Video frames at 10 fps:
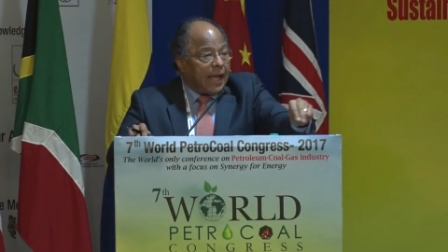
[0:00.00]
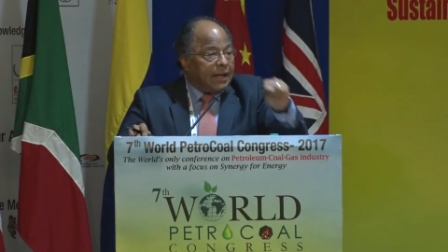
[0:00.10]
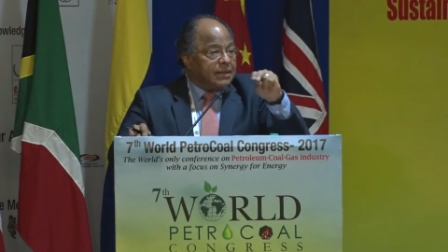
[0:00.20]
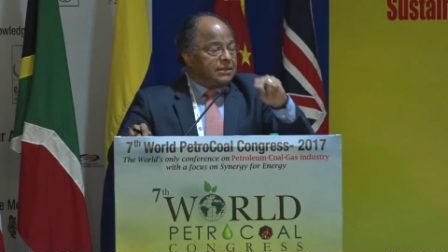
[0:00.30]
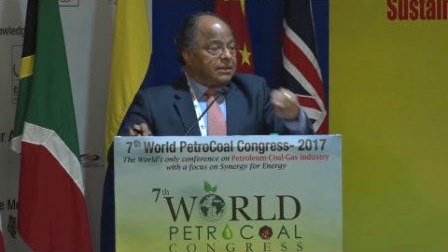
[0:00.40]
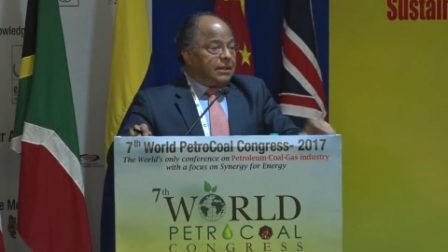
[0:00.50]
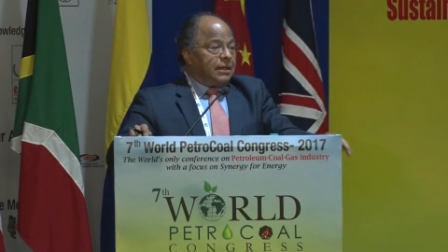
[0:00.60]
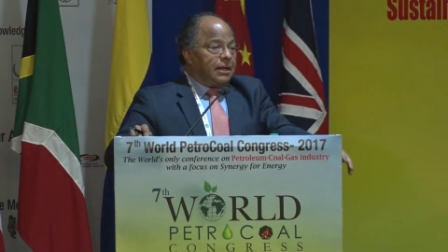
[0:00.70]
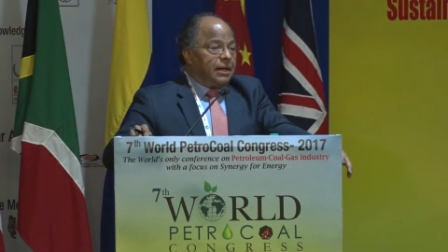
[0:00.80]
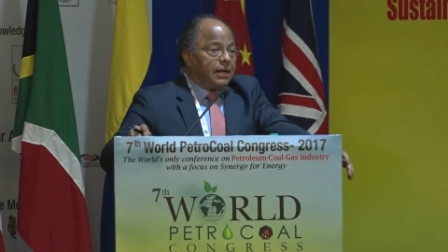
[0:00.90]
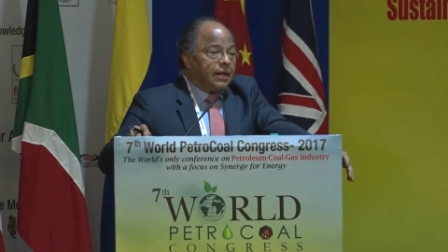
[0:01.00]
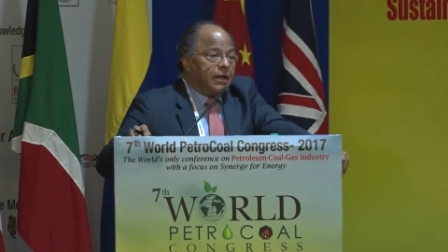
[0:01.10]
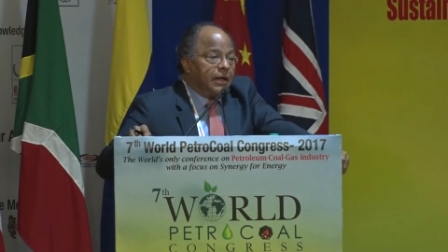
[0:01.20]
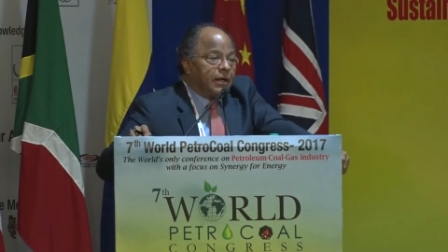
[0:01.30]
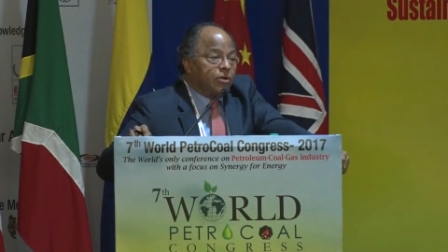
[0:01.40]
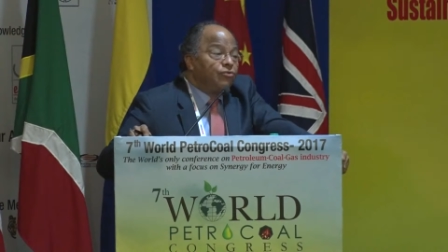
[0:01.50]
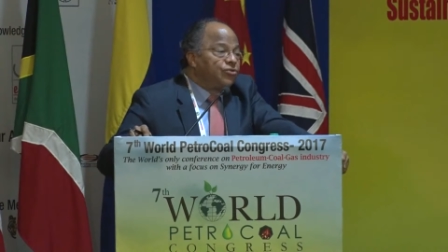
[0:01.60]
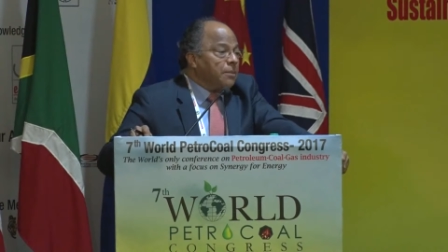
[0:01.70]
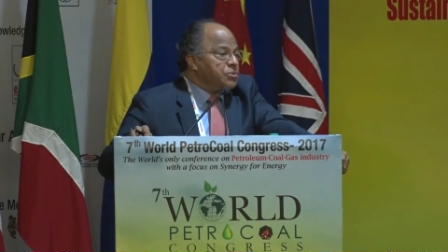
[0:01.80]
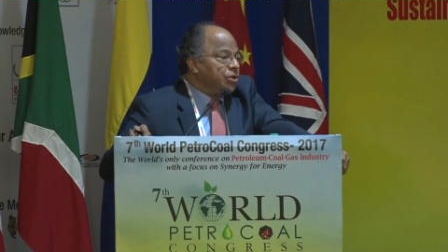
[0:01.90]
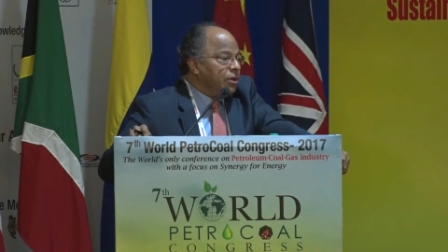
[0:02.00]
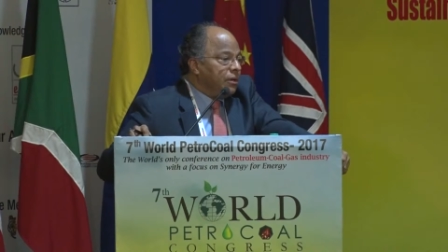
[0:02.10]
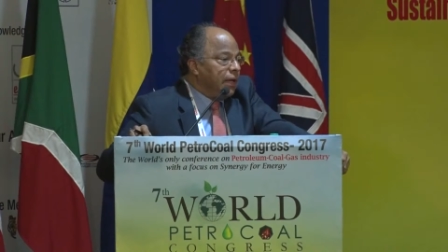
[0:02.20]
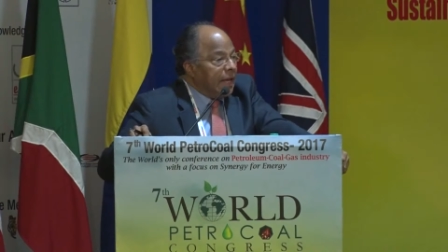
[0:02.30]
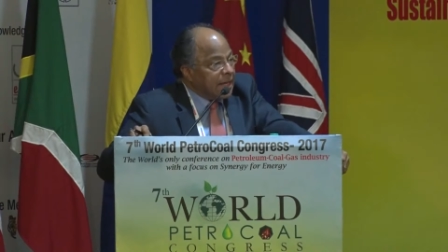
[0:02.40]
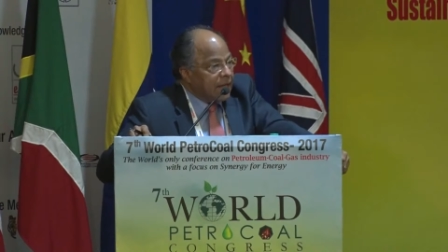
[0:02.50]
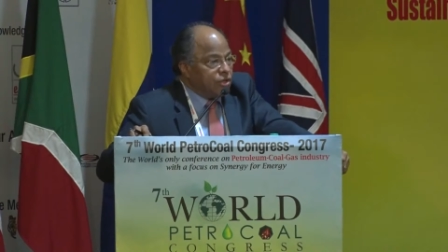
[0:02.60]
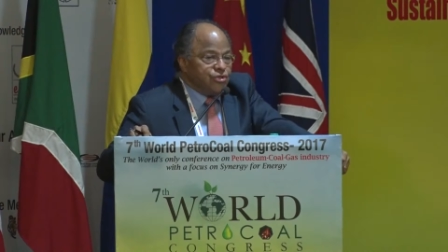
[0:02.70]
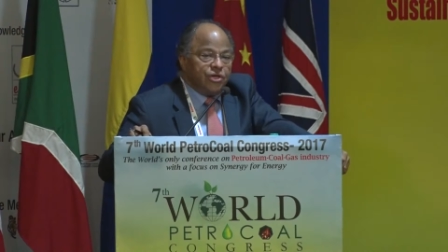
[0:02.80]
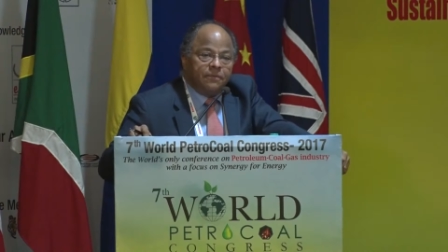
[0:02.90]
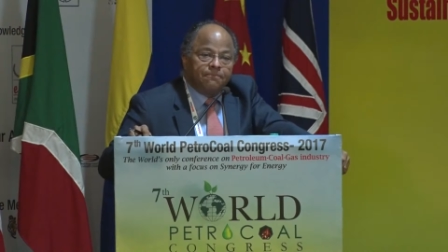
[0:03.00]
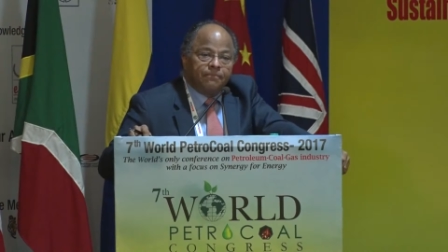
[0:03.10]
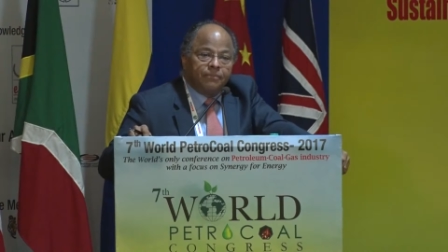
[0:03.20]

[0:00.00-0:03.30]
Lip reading: and consumption in energy.